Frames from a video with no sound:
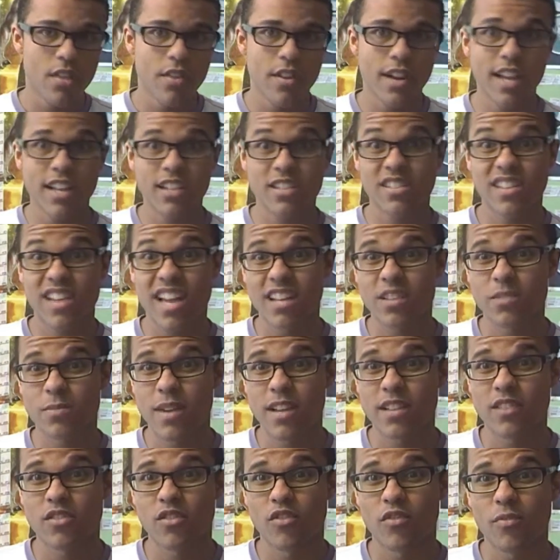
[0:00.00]
The next
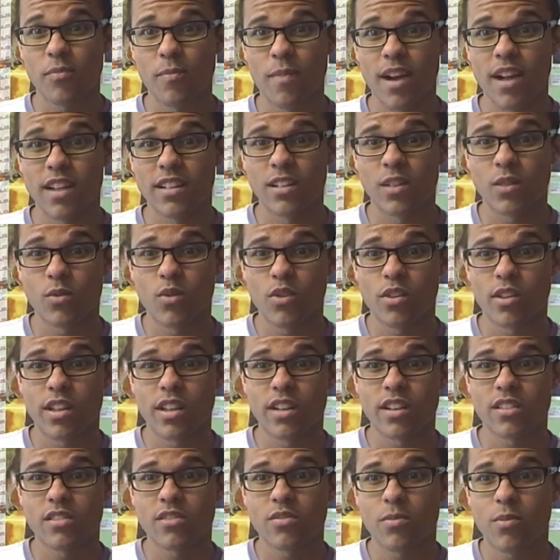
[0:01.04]
aspect of my ideal
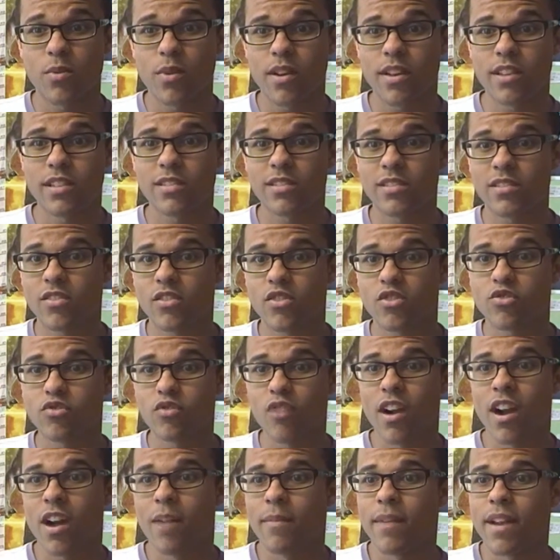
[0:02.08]
world I'd like to want is
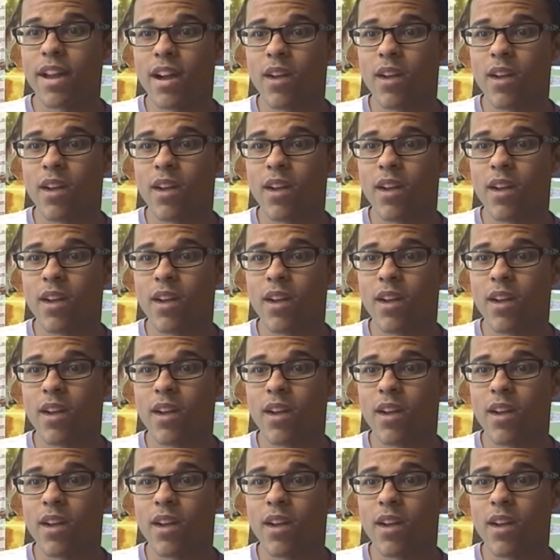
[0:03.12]
crime.